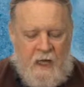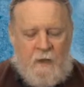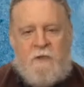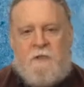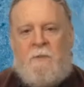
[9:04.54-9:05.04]

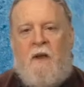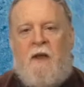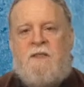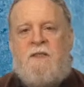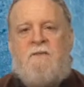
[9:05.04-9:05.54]
In
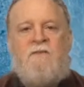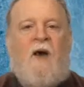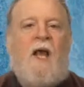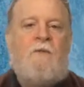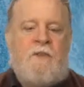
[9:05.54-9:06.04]
response, the
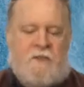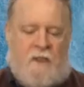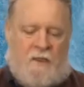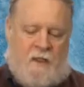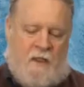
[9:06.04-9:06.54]
following
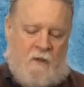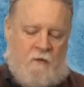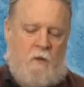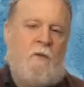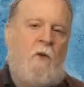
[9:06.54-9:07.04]
Sunday, a
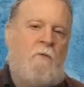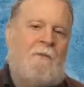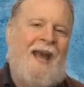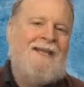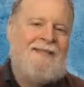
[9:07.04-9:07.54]
group called
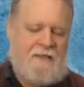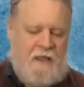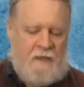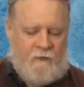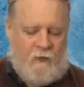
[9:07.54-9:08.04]

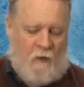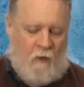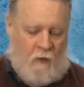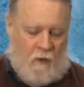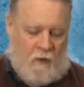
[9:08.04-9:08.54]
Pakistan for
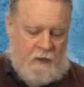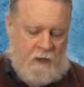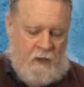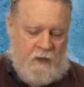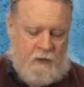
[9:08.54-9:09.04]
All
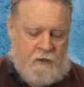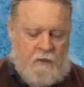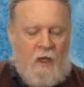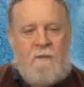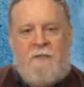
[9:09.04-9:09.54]

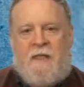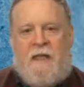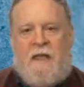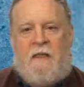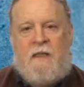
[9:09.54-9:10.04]
described
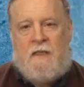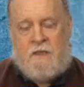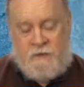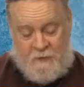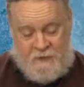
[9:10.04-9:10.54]

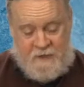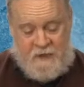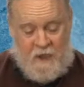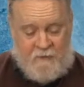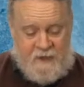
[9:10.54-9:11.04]

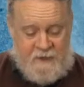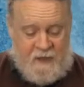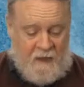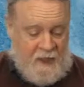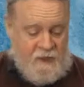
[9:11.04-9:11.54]
itself as a
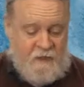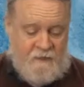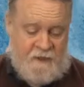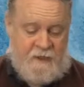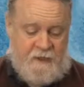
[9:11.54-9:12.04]
collection
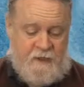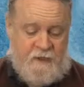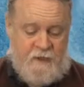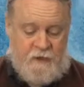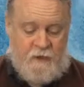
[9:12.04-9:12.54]
of
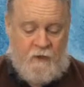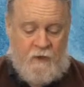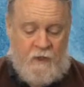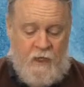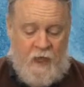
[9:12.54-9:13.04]
citizens
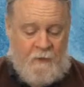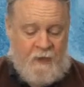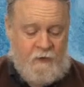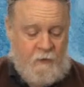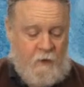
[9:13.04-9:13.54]
concerned
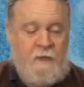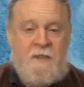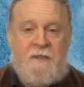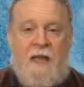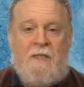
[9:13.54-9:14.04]
about the growing
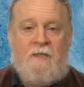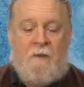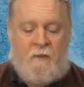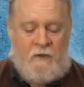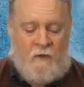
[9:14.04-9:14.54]
attacks
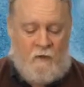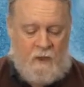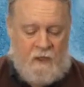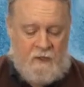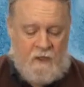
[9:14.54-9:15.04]
on
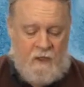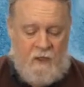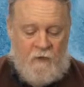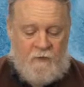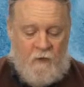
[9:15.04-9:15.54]
minorities,
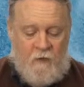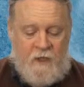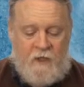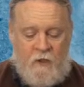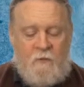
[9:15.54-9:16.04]
formed
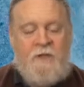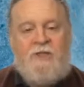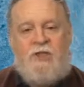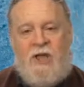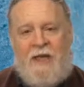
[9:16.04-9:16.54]
a human
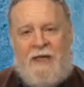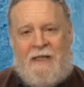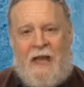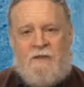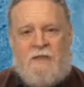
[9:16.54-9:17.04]

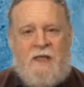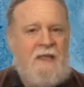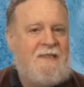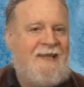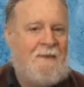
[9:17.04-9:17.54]
chain
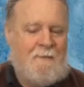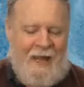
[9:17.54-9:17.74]
outside St.